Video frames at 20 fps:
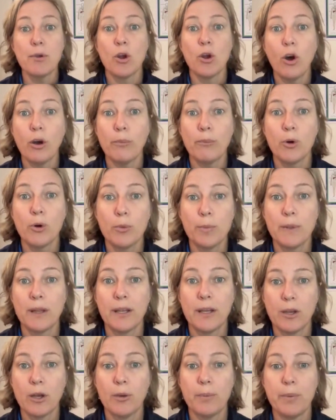not
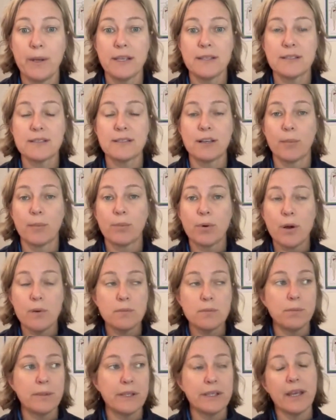morbidly obese. I'm
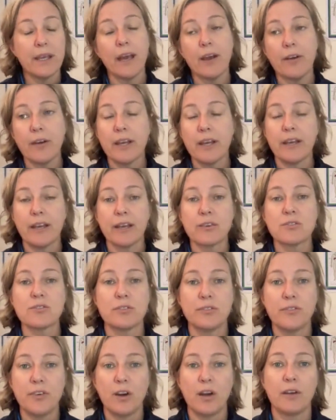probably carrying an
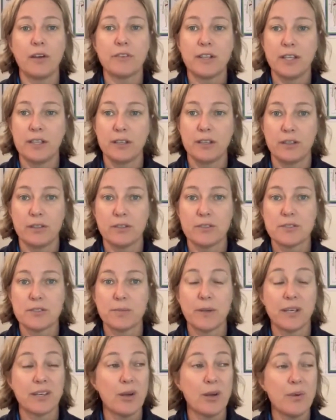extra 5 kilos,
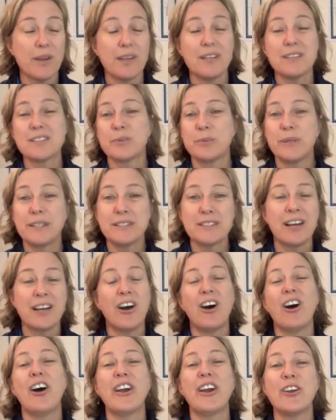but going into winter,
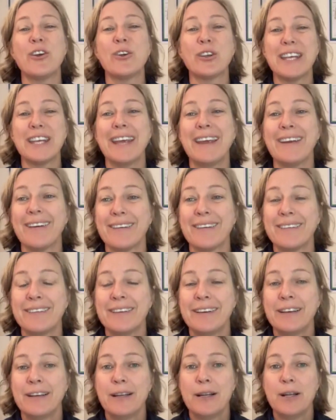I don't care.
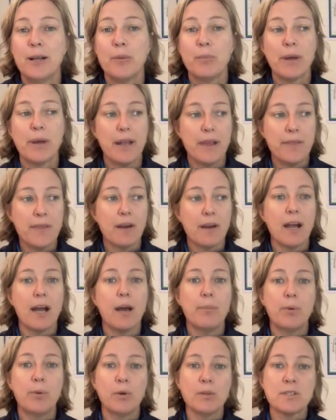But there
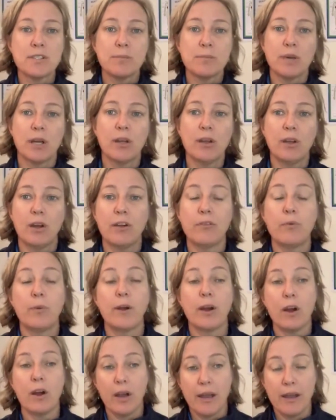are points in my life
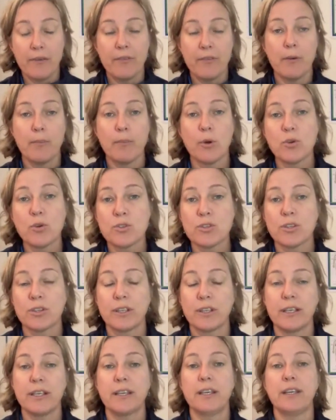where I have
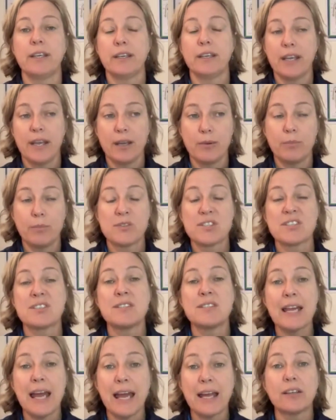emotionally eaten and
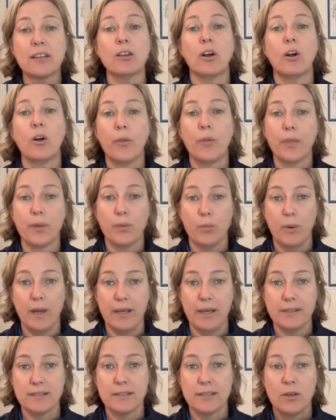stacked on the
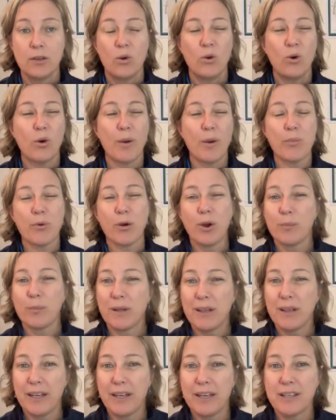weight, or I broke my
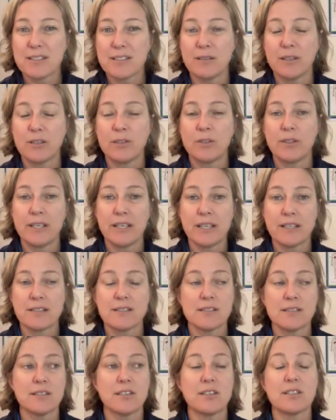leg so I couldn't
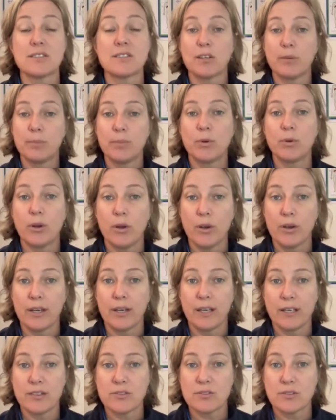exercise, so put on an
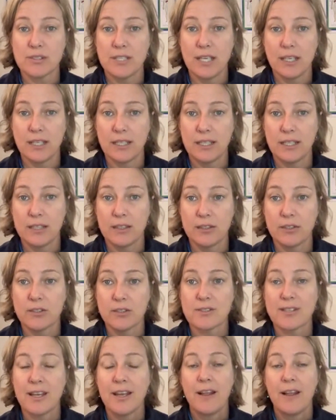extra 10
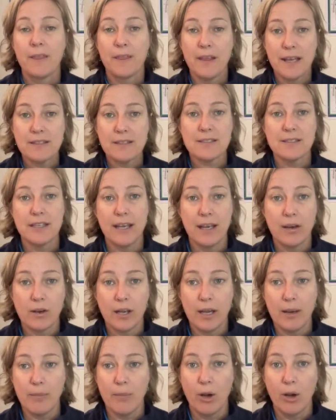kilos. That's now
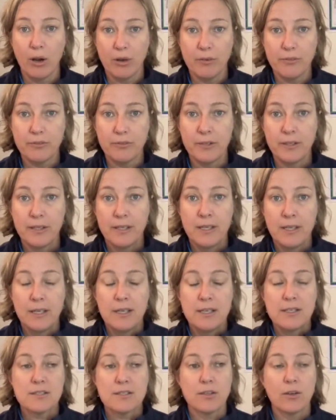come off.
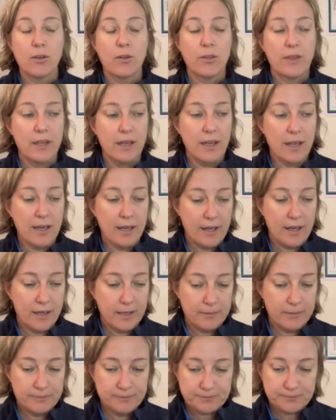So there
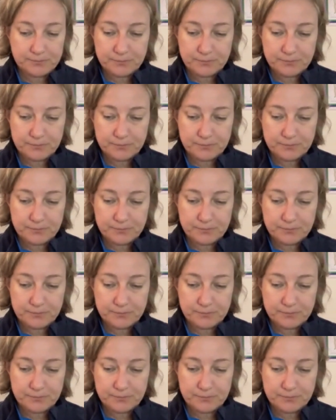are